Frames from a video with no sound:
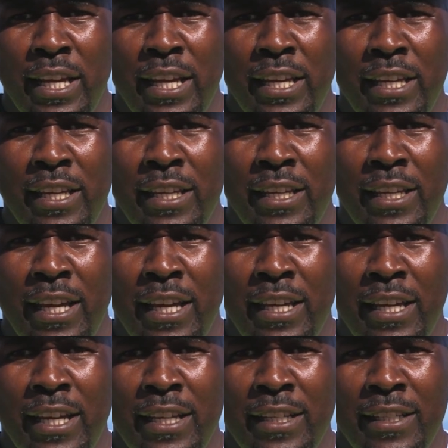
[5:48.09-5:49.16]

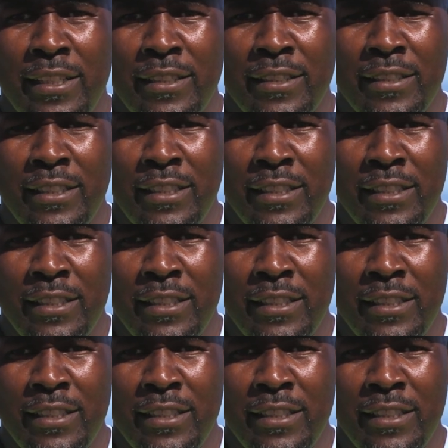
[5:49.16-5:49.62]
an